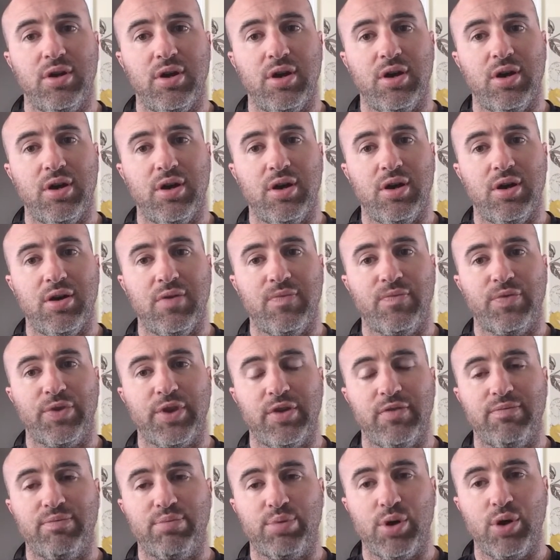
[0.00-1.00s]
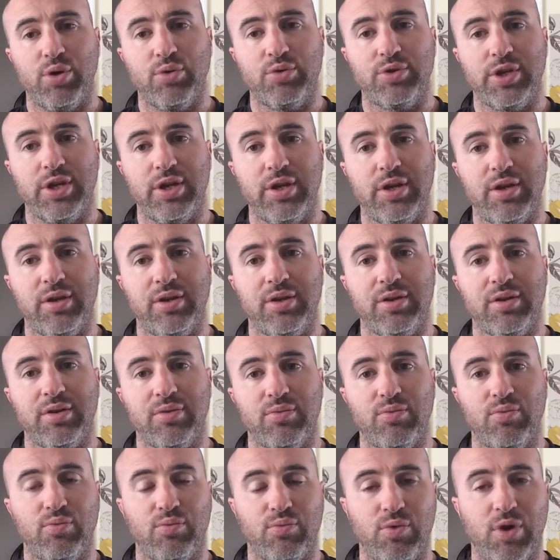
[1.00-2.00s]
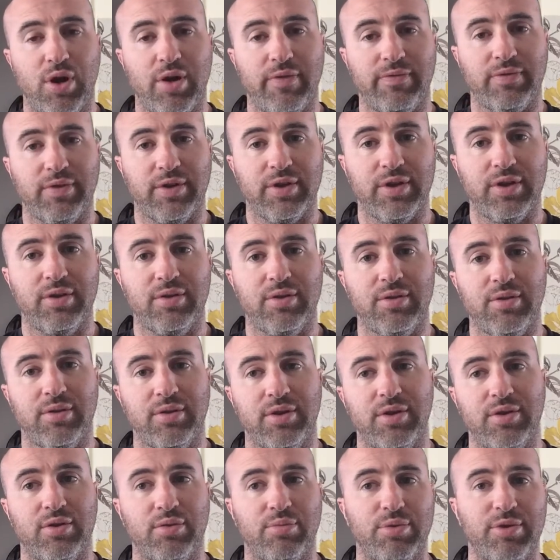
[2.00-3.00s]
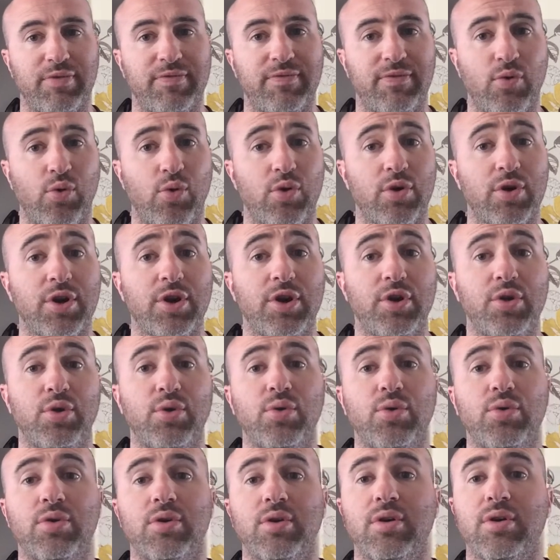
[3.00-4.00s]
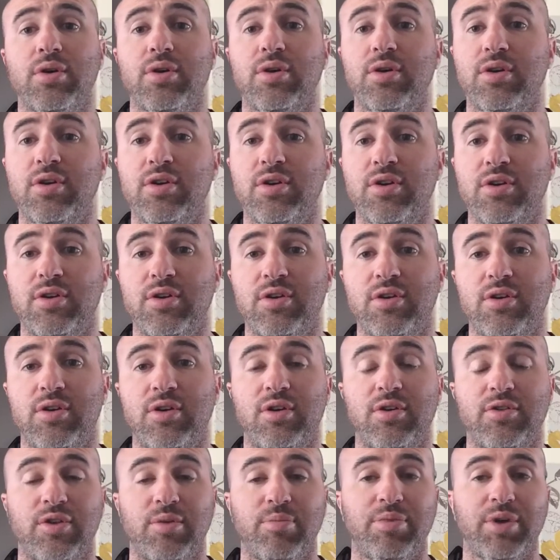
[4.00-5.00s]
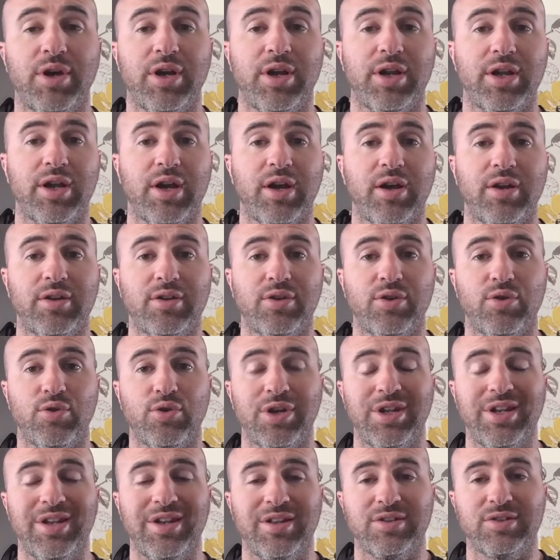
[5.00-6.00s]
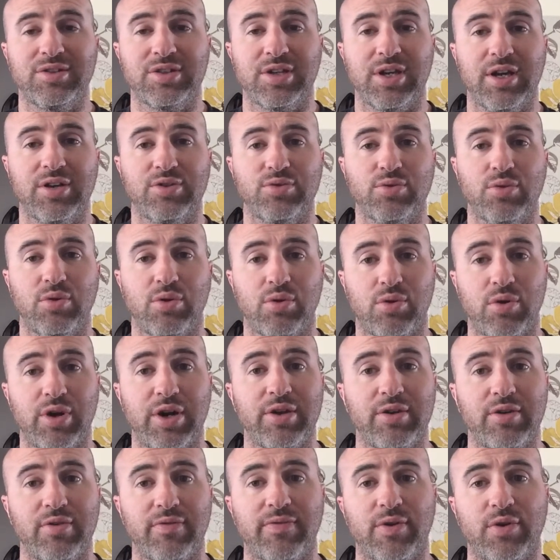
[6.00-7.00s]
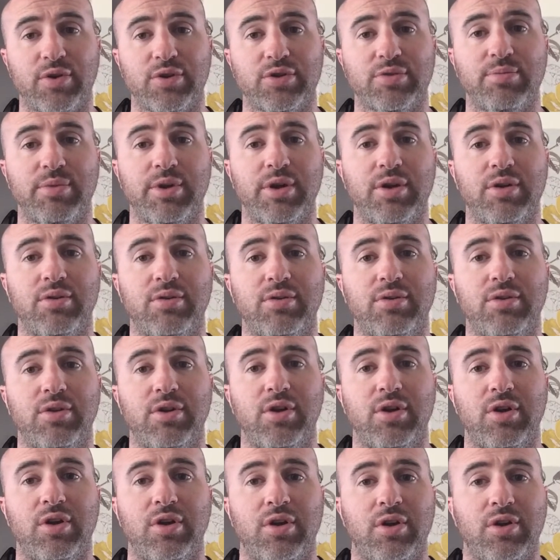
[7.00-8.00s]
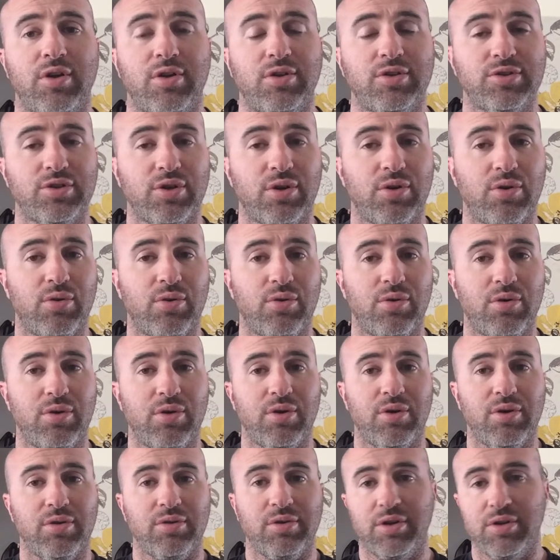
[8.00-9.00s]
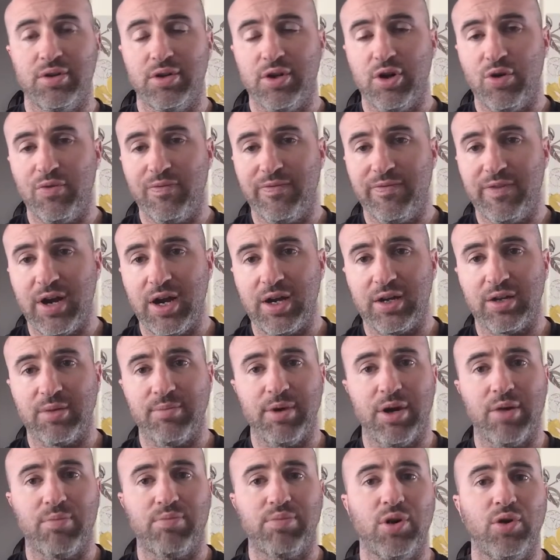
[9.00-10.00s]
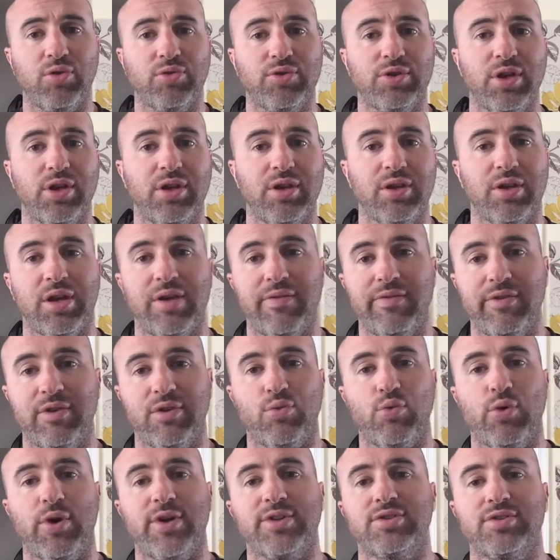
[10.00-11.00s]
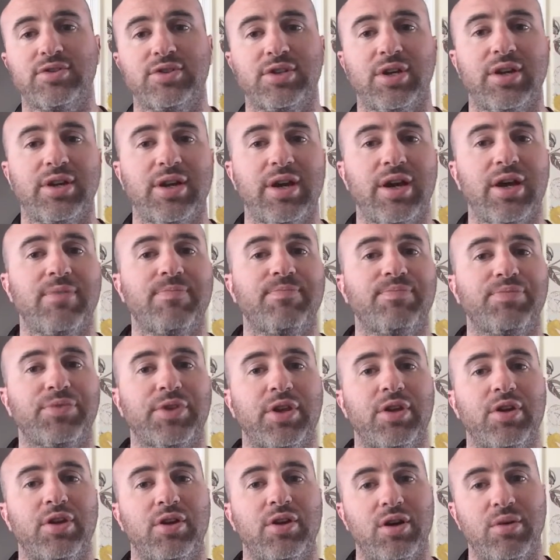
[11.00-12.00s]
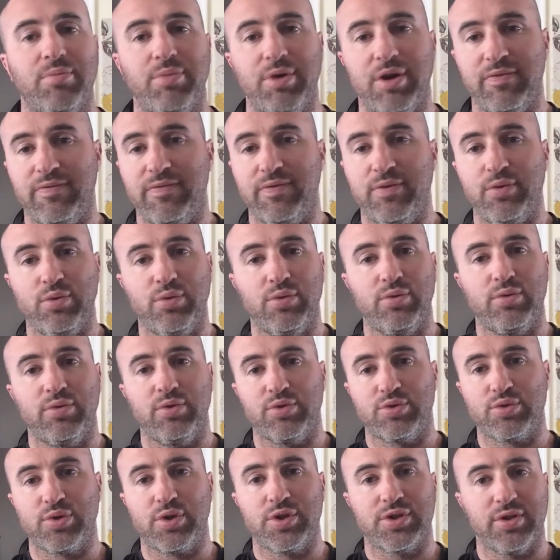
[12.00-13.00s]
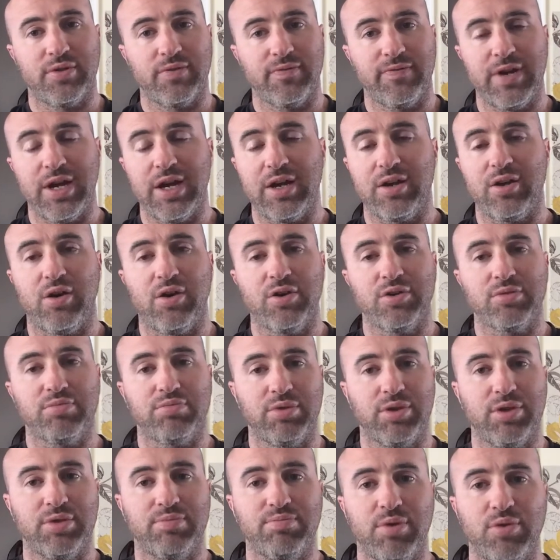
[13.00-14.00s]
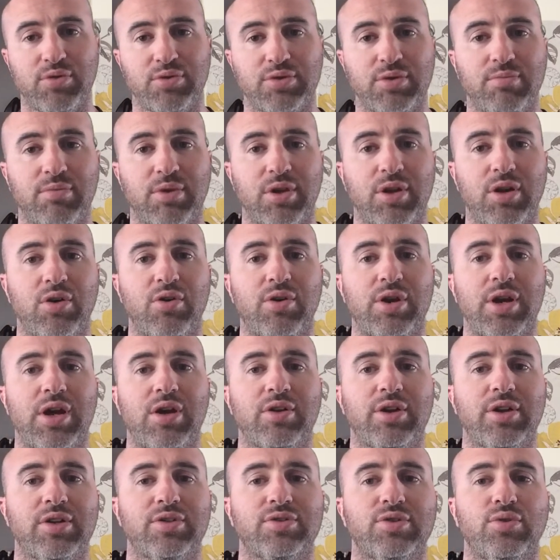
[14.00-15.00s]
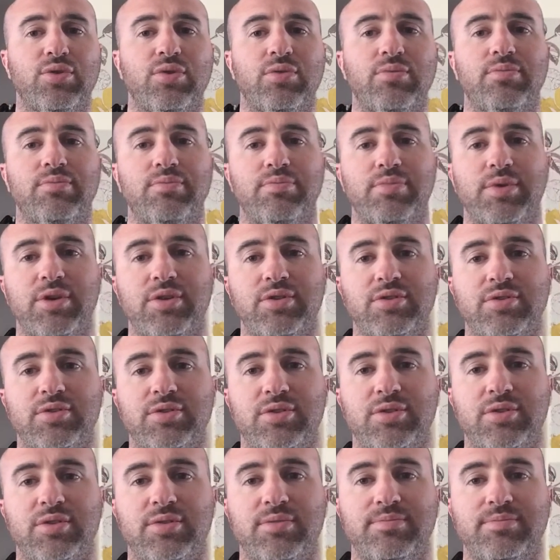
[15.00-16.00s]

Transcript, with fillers: uh, of protein roughly either before noon, depending on your eating schedule, or at your first meal. So little known fact about protein. you have any questions on that about food, nutrition, fat loss, please post them below and I'll get to them. Peace.